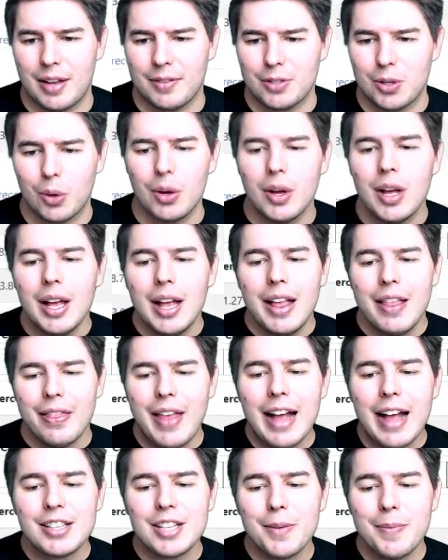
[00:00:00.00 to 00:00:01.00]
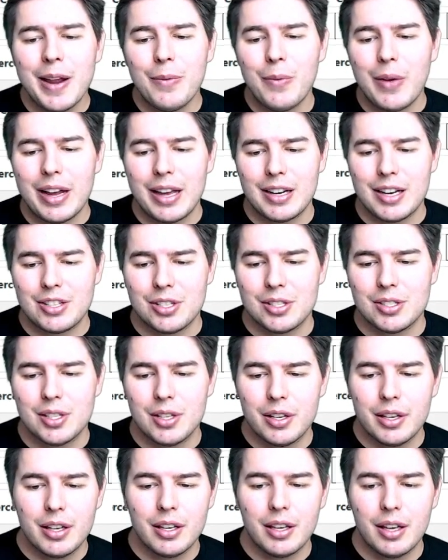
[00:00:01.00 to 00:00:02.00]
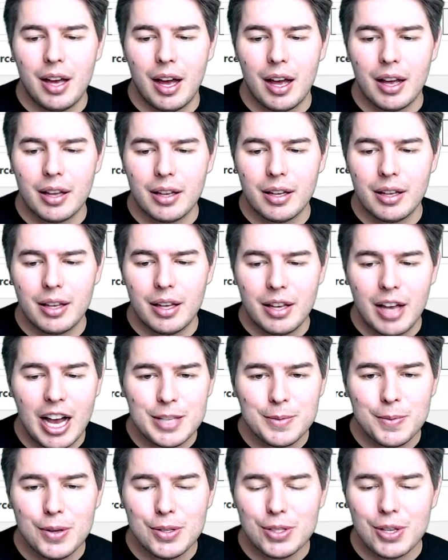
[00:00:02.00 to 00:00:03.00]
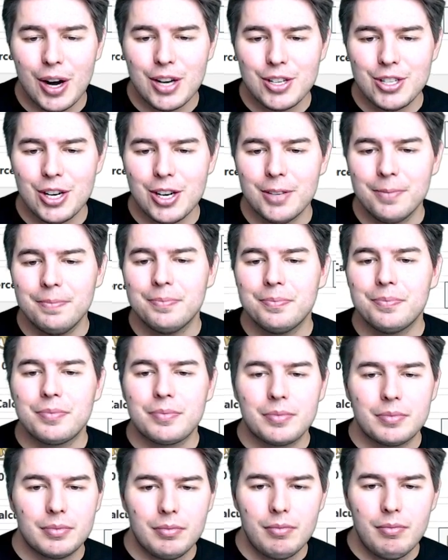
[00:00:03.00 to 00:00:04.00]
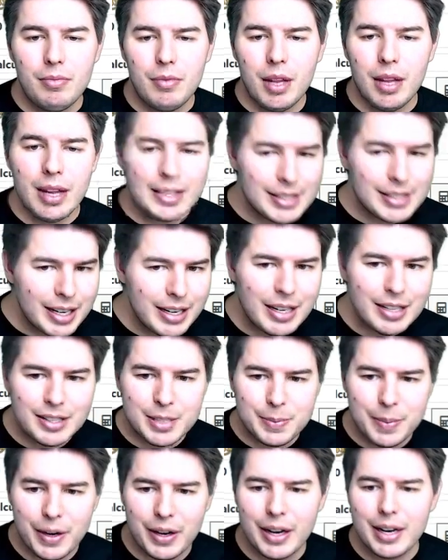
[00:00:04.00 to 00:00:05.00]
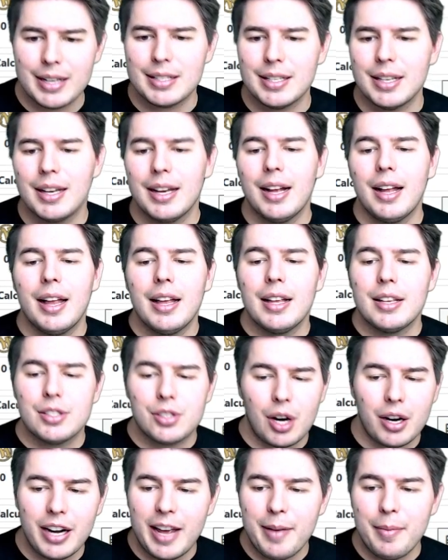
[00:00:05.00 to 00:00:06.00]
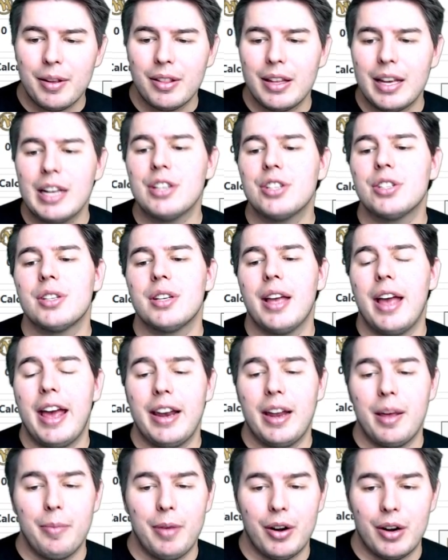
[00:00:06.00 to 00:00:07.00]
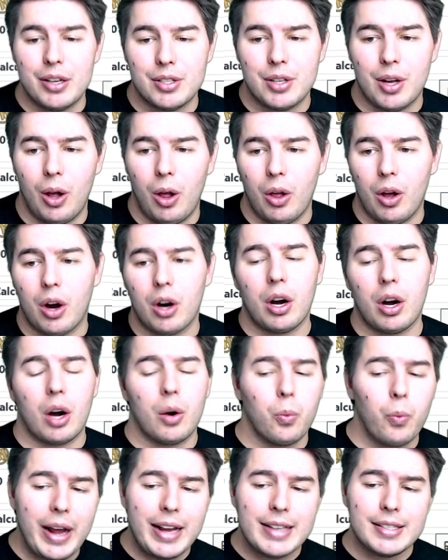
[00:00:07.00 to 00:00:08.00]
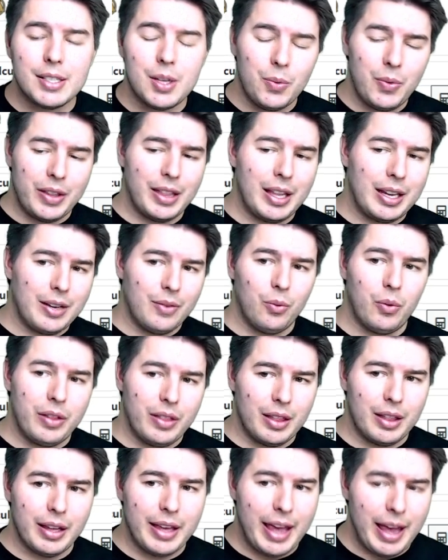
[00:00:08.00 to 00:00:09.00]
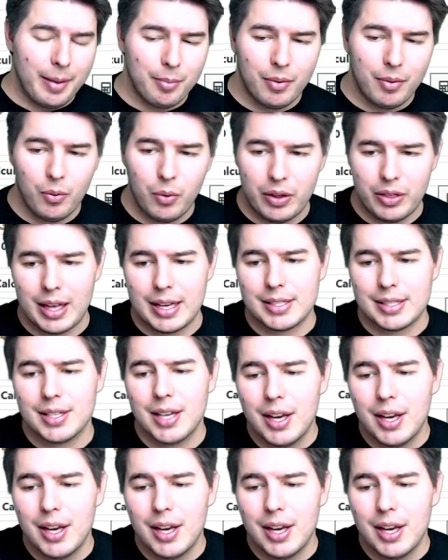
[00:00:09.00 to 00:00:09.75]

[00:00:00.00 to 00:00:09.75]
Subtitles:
So that's our main win conditions. Cosmos Charger, Ascendant Spirit, Starnheim Unleashed, and Emisizzle Call are ways to win the game with this.